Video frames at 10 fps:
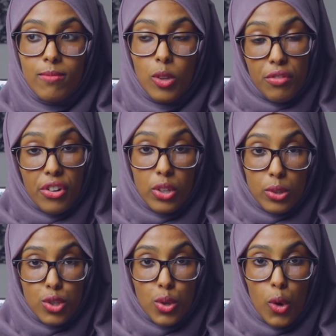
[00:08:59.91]
not very
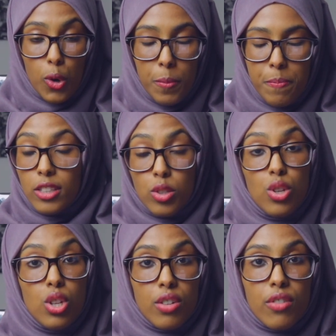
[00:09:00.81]
good score, and
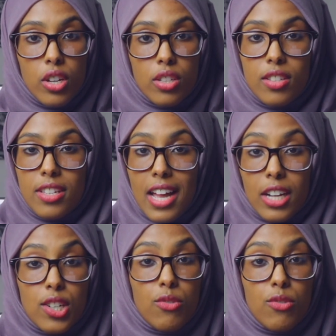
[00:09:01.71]
2 universities actually